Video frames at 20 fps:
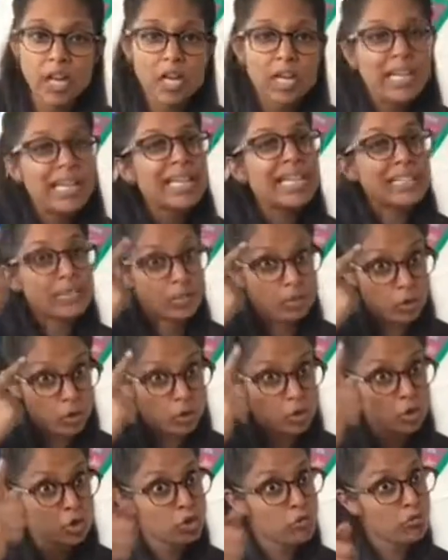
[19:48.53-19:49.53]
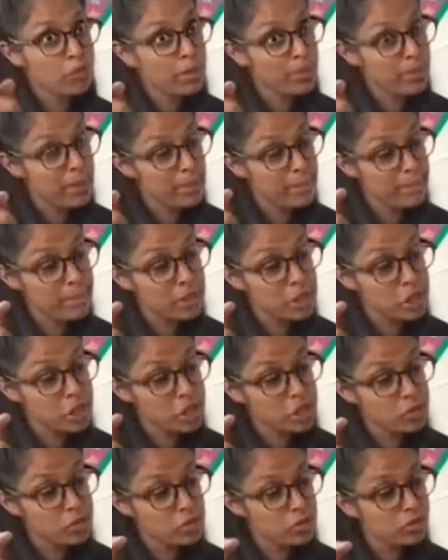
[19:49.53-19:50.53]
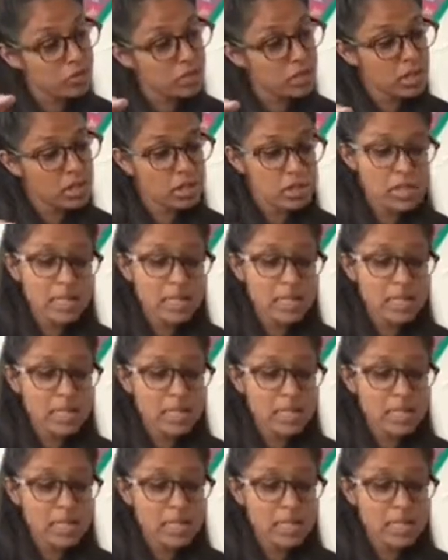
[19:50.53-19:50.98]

It's good to remember, children.